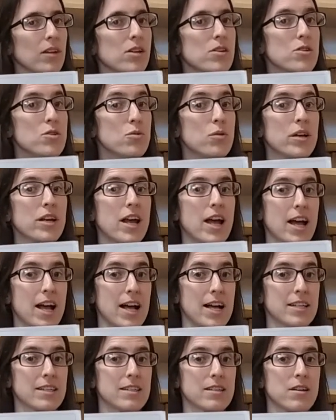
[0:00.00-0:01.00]
You can
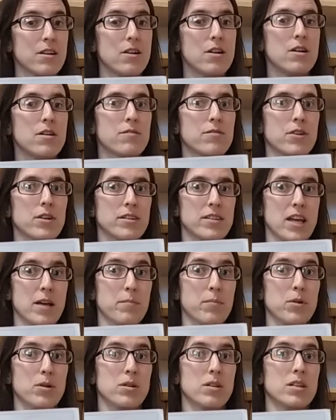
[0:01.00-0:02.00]
ask, for
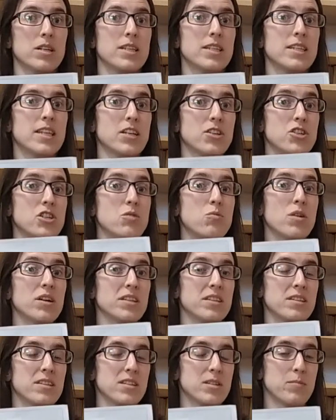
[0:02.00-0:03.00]
example, let's say she
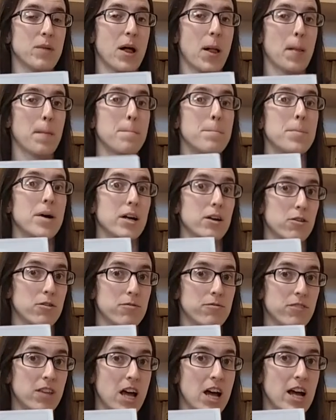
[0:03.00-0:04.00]
wants to spell
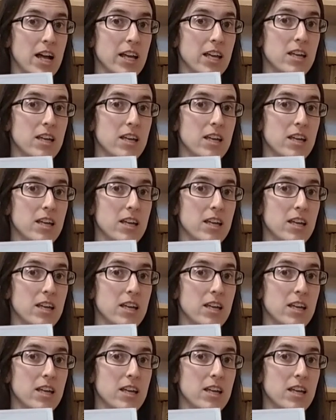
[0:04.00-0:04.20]
butterfly.